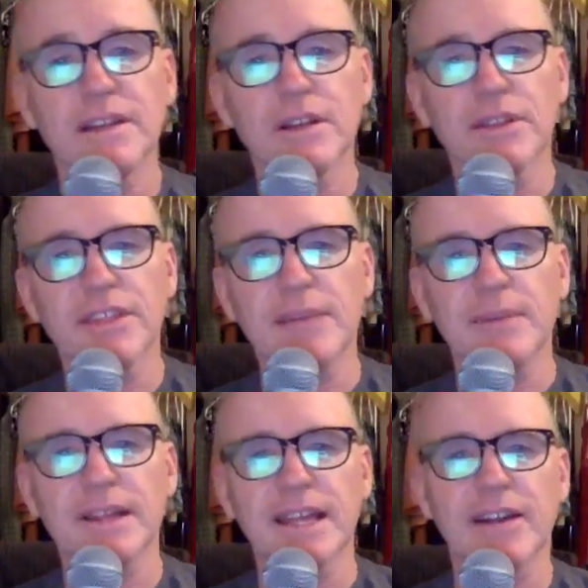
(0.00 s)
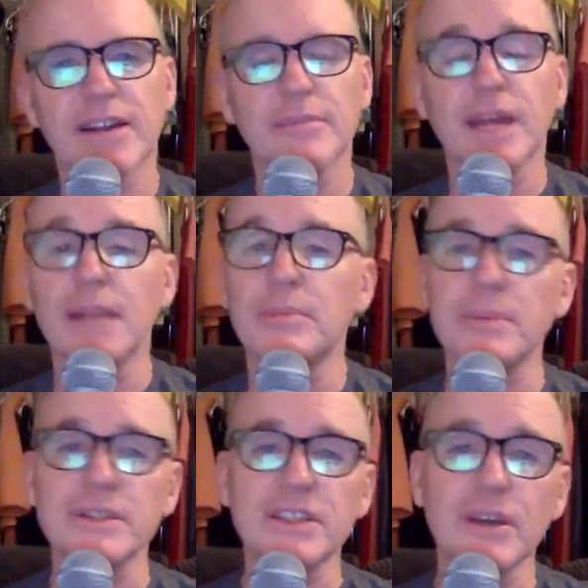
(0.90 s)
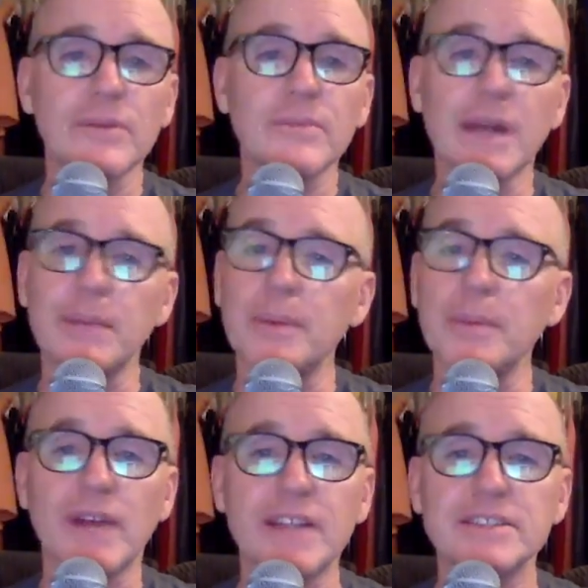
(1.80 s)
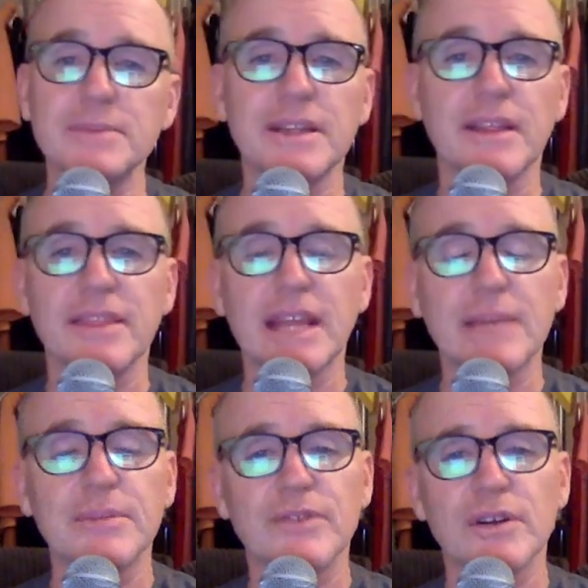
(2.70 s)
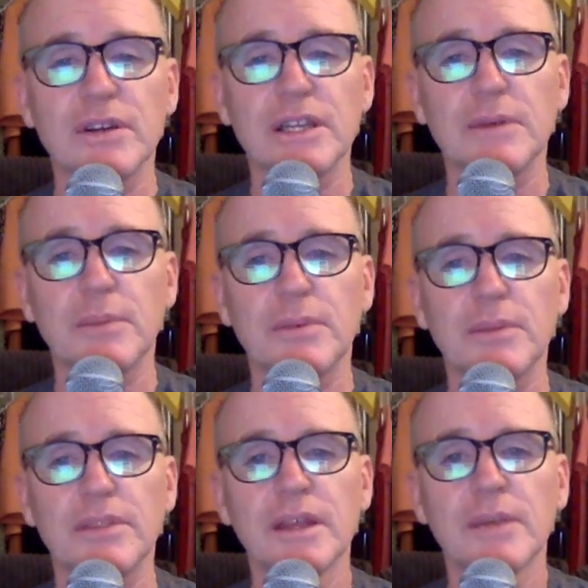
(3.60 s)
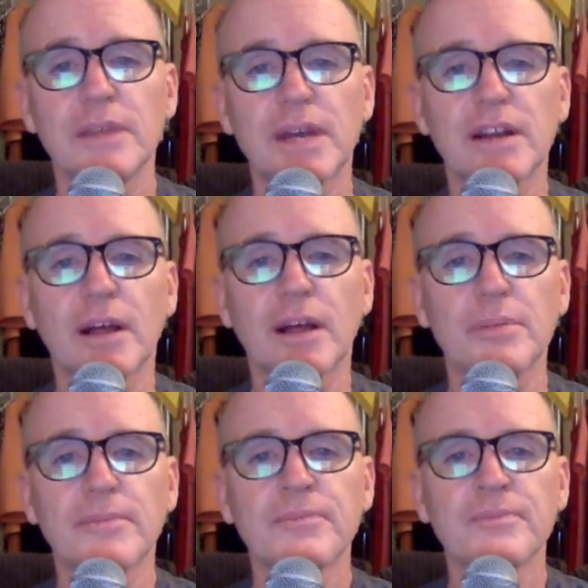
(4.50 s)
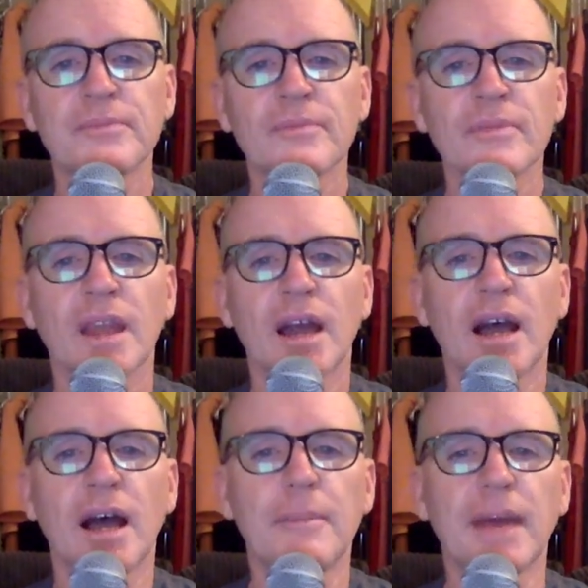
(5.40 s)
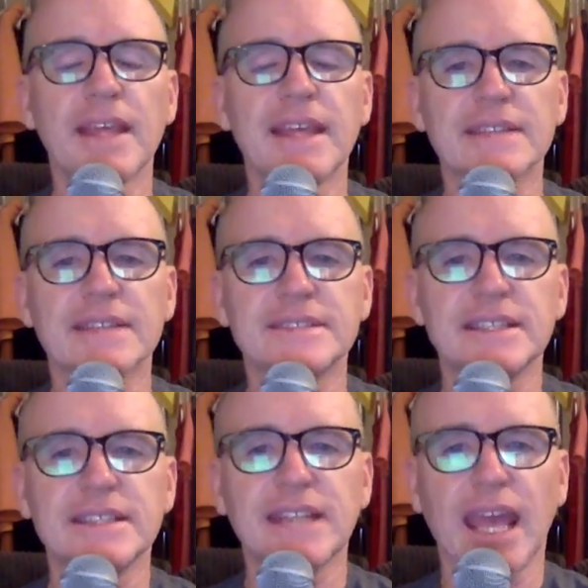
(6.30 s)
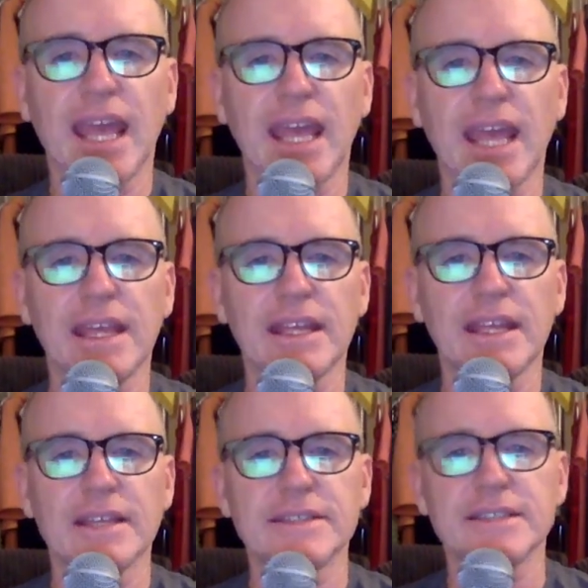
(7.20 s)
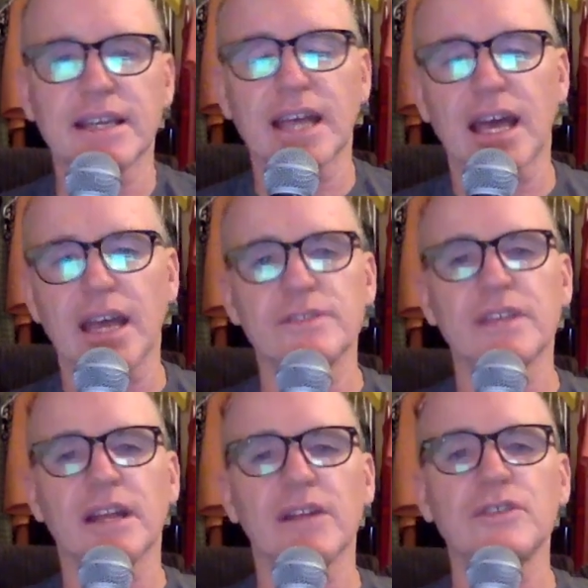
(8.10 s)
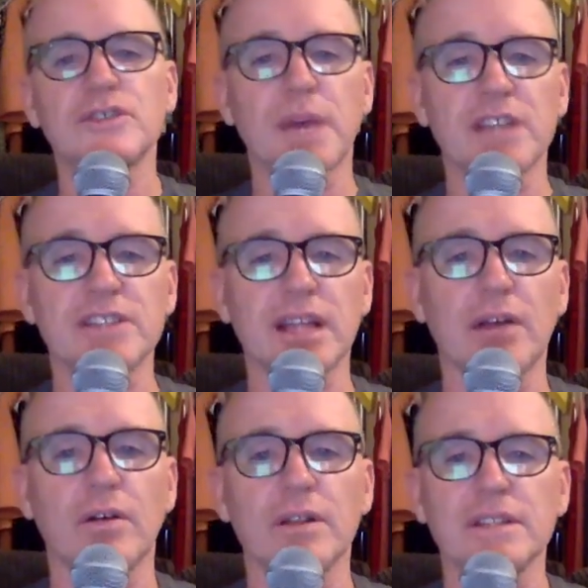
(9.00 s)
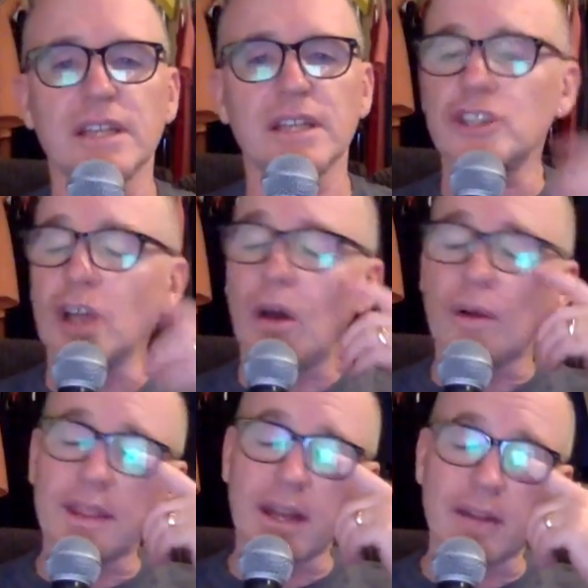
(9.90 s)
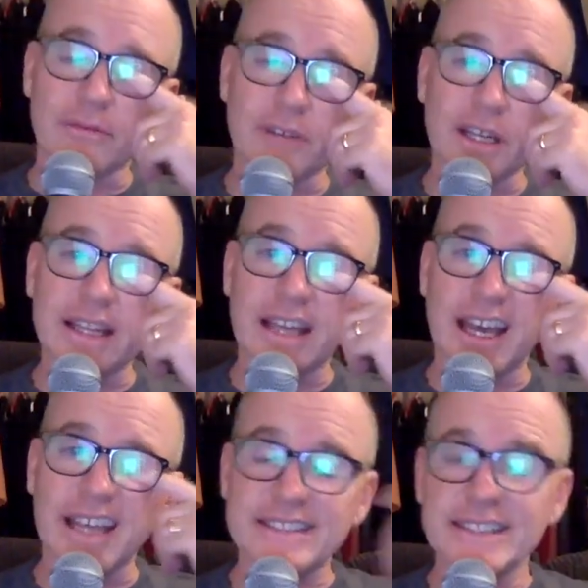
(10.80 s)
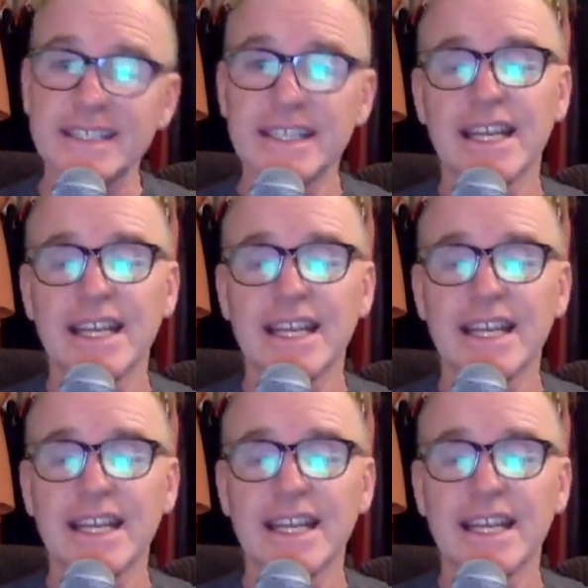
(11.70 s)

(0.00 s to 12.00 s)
You'll thank me later. Many people do. Many people write to me and they thank me for hooking them up with BetterHelp. My guest today is a guy who's got a new special out called Dear Jonah that I really liked.